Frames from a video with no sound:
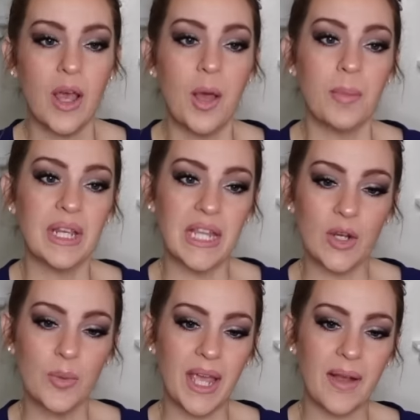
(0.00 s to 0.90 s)
But here
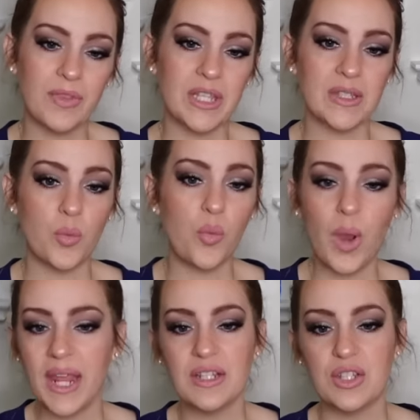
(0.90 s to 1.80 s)
we have this
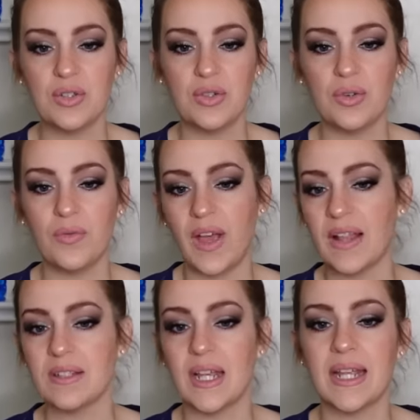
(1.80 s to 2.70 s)
way too
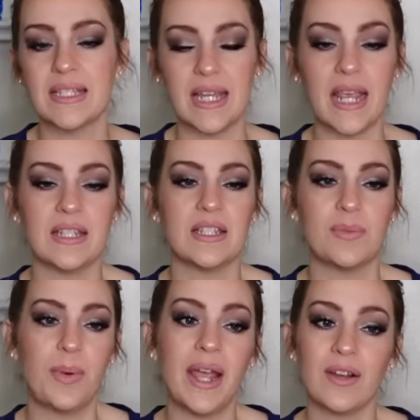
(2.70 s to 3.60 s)
Valentine's Day
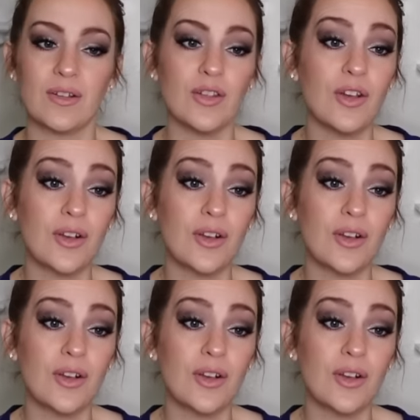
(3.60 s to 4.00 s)
inspired look